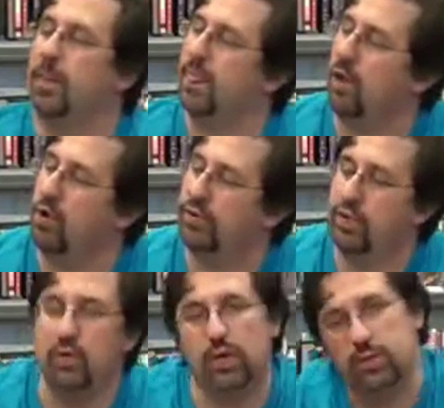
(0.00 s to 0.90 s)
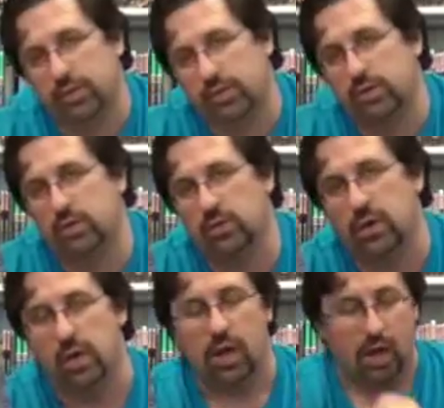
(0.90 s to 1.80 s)
Earth 2,
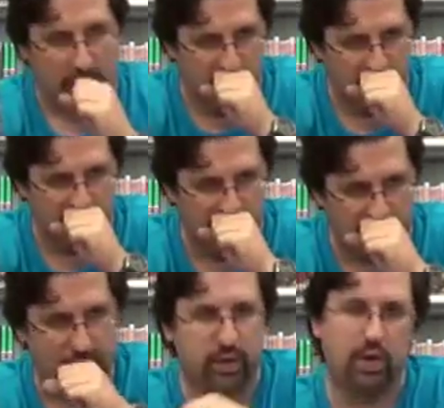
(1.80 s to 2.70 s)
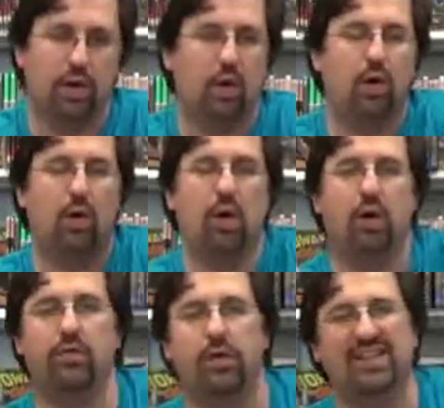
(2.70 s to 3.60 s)
#2, all
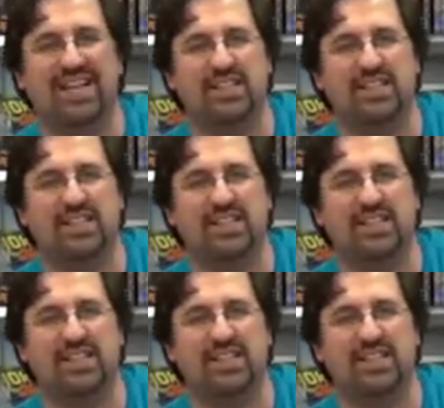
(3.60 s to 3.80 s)
over, das